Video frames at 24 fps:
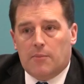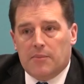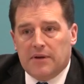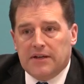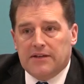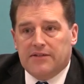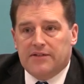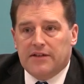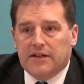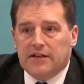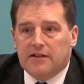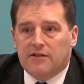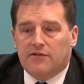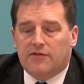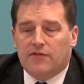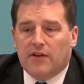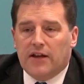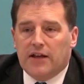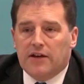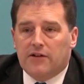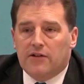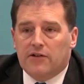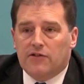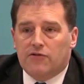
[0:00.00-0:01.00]
PCE
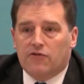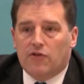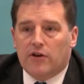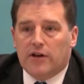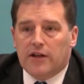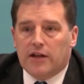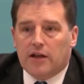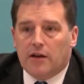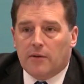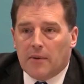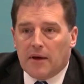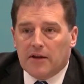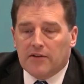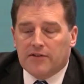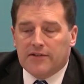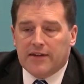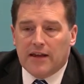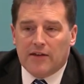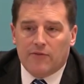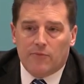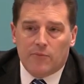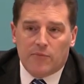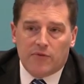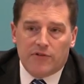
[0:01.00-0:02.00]
deflators running at about
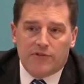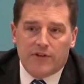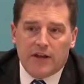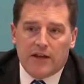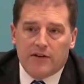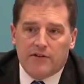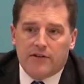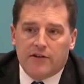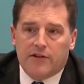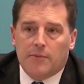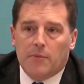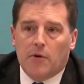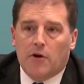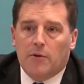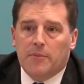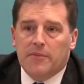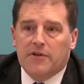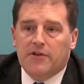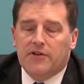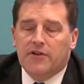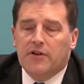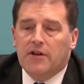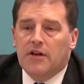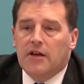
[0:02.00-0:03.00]
7% at the
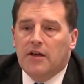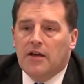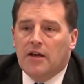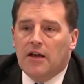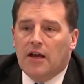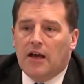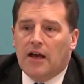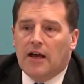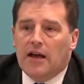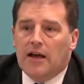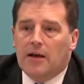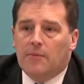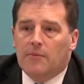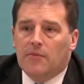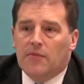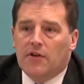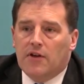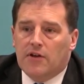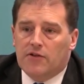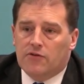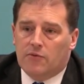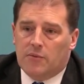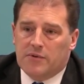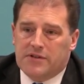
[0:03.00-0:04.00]
moment,
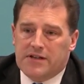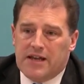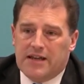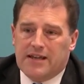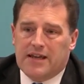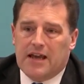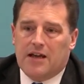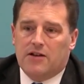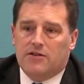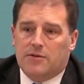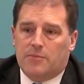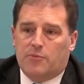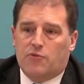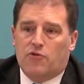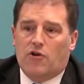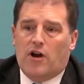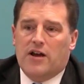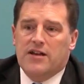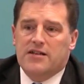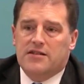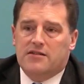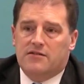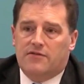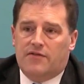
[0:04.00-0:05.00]
so we take out the
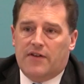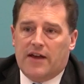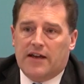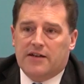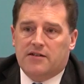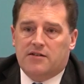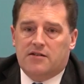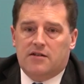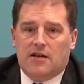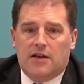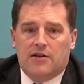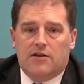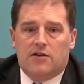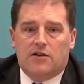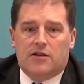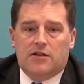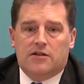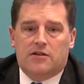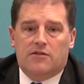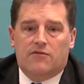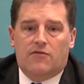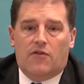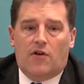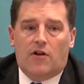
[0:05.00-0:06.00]
price effect and look at
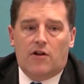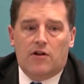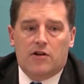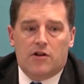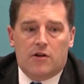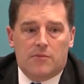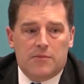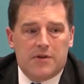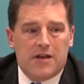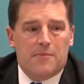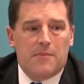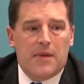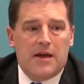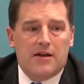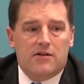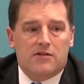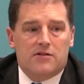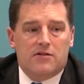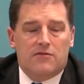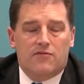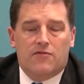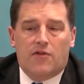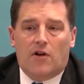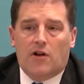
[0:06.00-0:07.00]
the volume, the amount
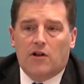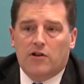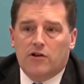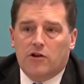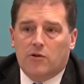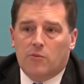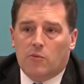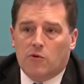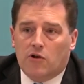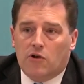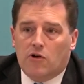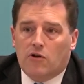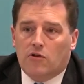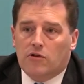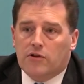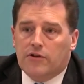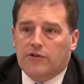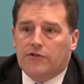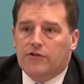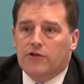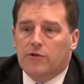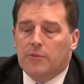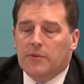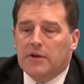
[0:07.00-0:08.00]
of volume we're all
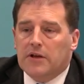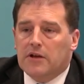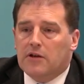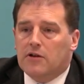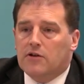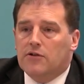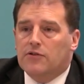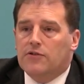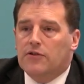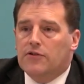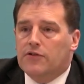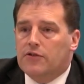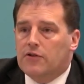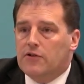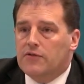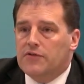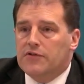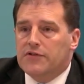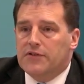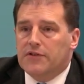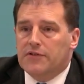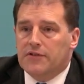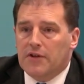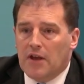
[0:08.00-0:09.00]
consuming in goods and
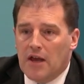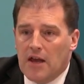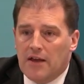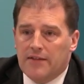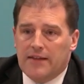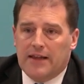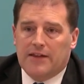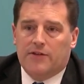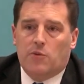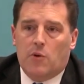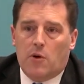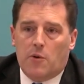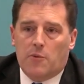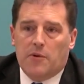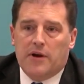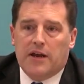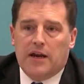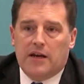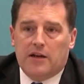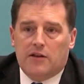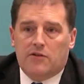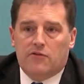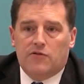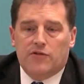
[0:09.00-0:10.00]
services. That's where we're
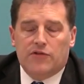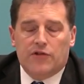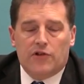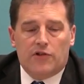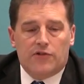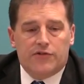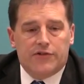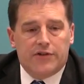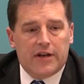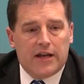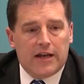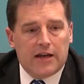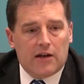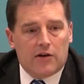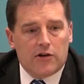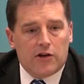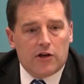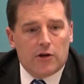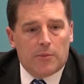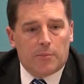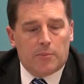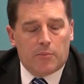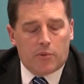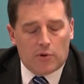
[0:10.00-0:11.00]
getting the result today, only
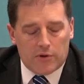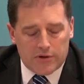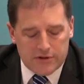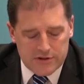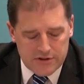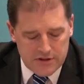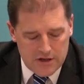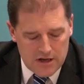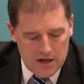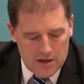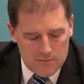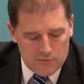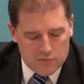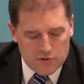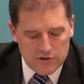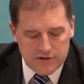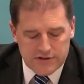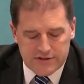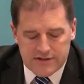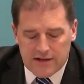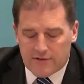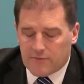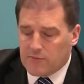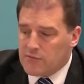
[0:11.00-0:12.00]
up
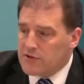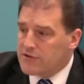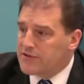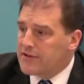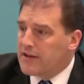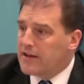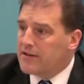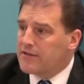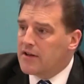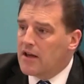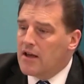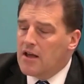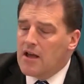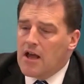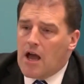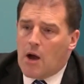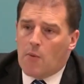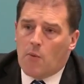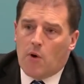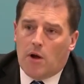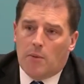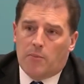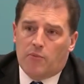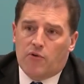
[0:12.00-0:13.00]
0.7%. And
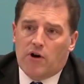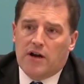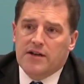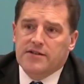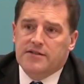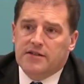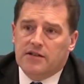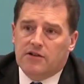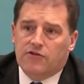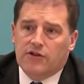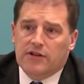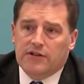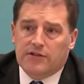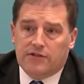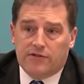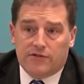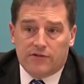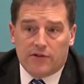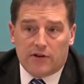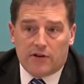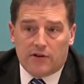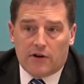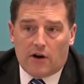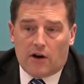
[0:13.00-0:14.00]
while price increases
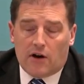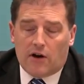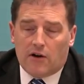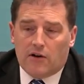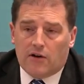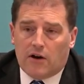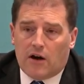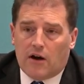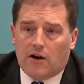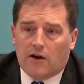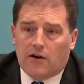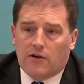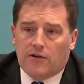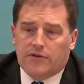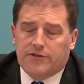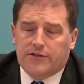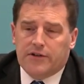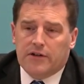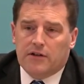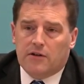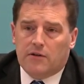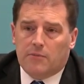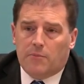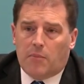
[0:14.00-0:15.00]
are
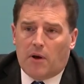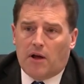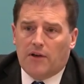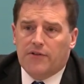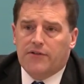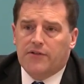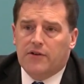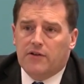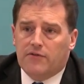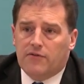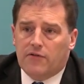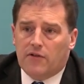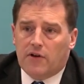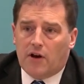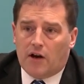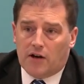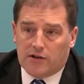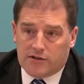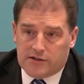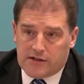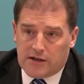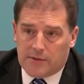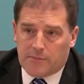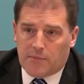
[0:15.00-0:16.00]
still positive,
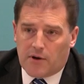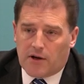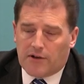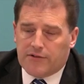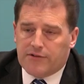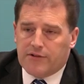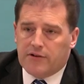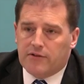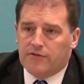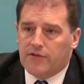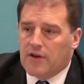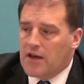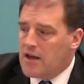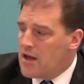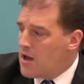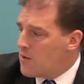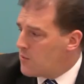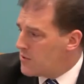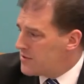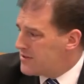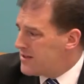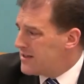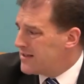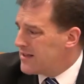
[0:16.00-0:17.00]
largely positive,
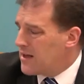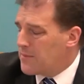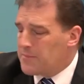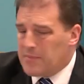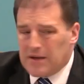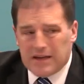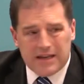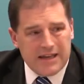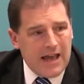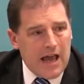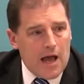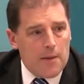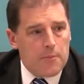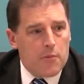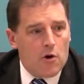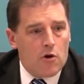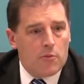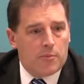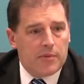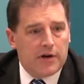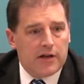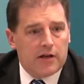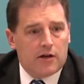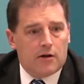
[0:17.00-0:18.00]
we're seeing that big gap
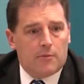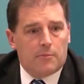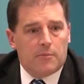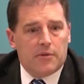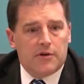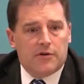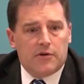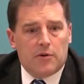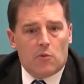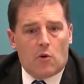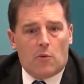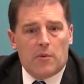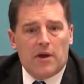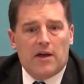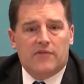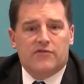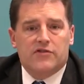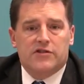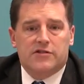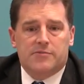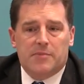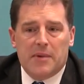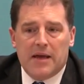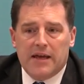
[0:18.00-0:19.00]
opening up between what we have to
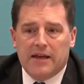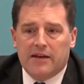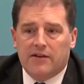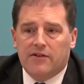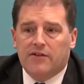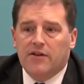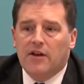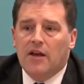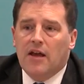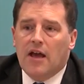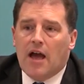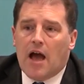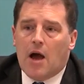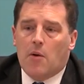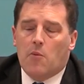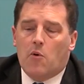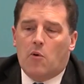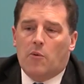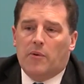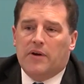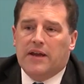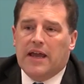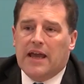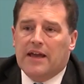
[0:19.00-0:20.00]
spend and what
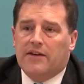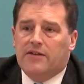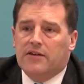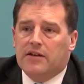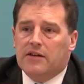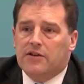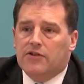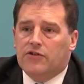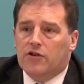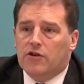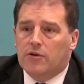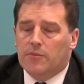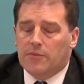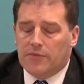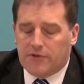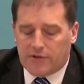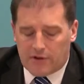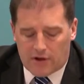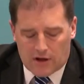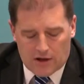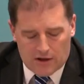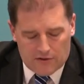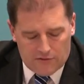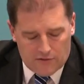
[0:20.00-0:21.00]
we're getting in terms
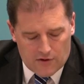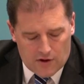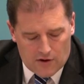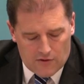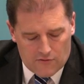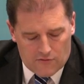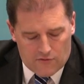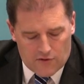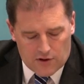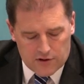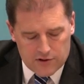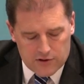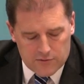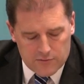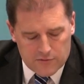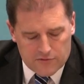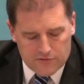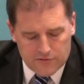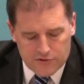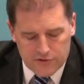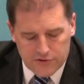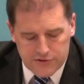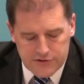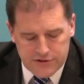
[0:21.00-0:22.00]
of volume of
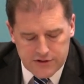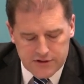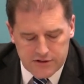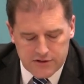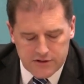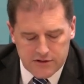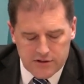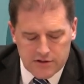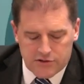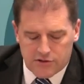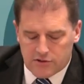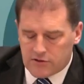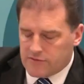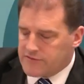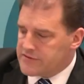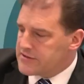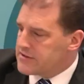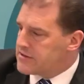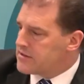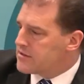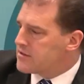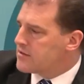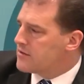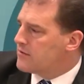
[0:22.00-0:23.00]
goods and
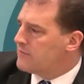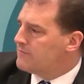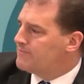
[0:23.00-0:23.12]
services.